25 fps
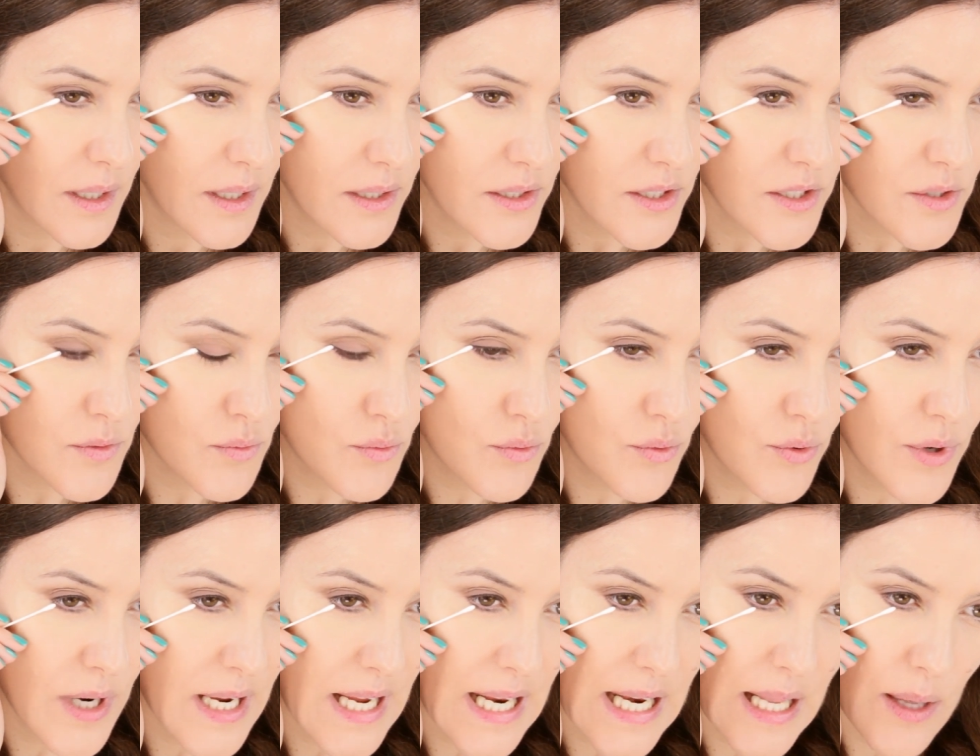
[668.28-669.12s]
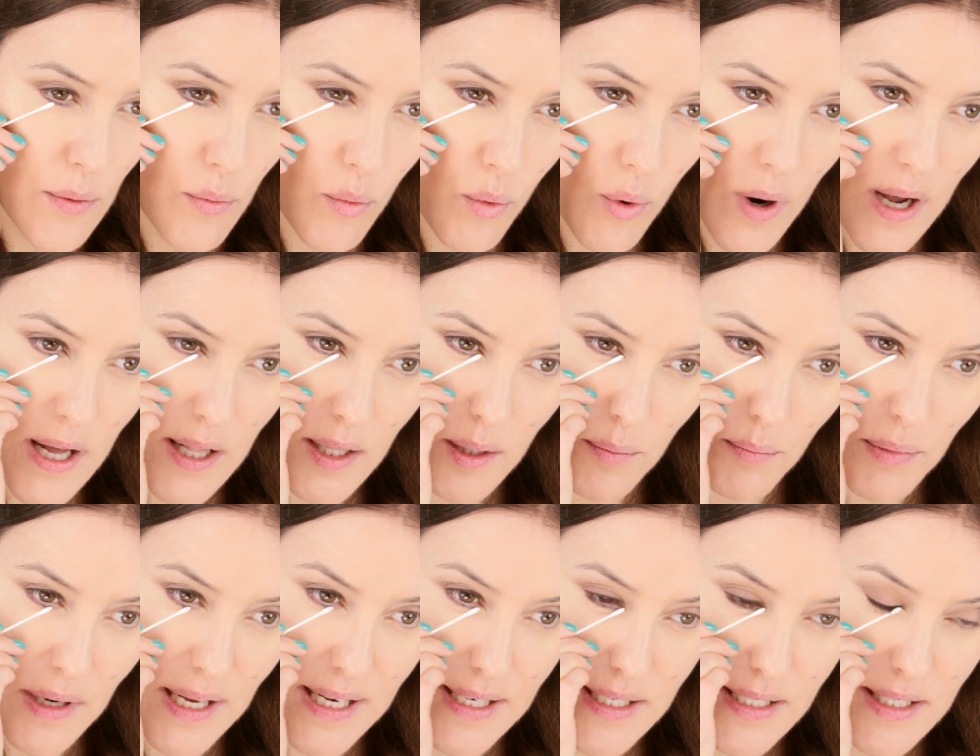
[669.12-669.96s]
Just really well
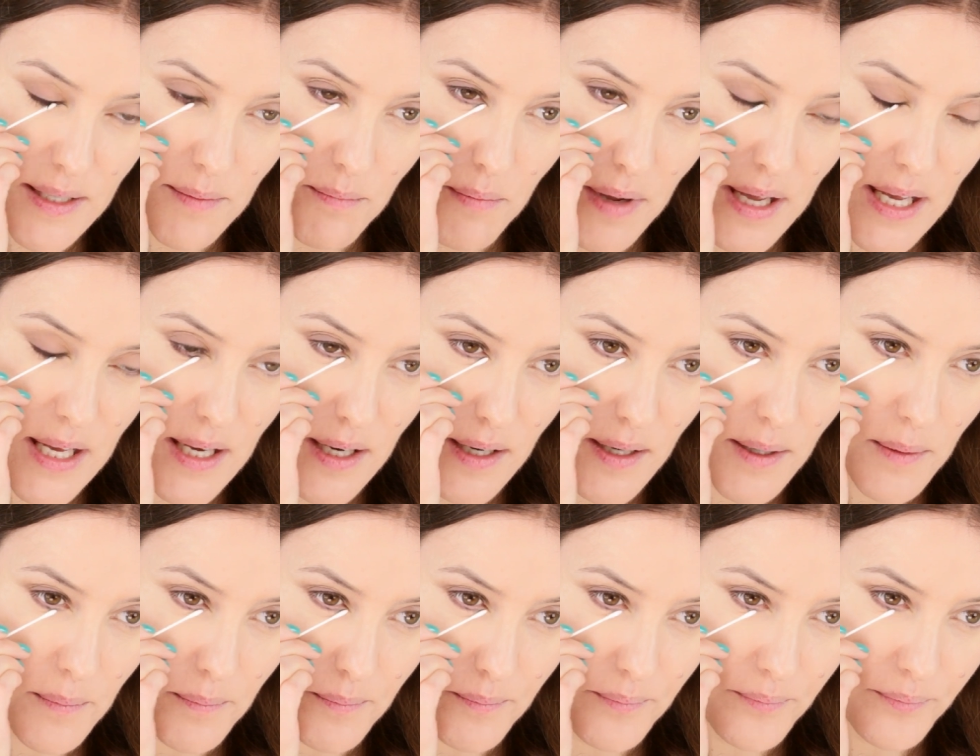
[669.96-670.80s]
blended makeup